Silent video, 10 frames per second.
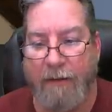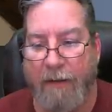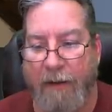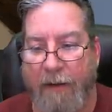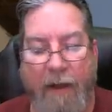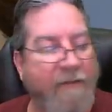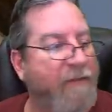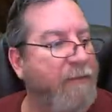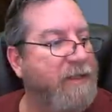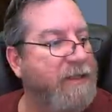up
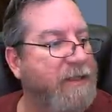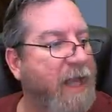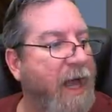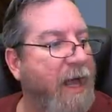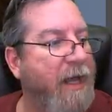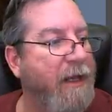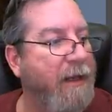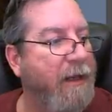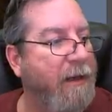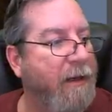from the sky.
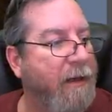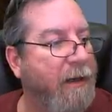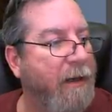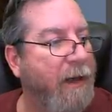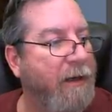I